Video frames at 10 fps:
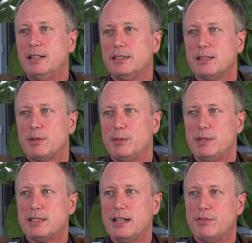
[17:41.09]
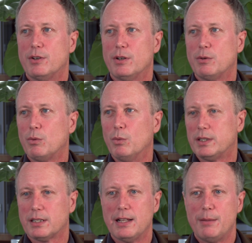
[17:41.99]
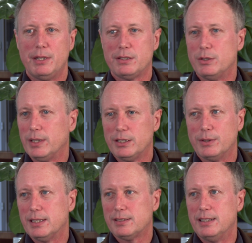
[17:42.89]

something to be said for what the climate is doing to us,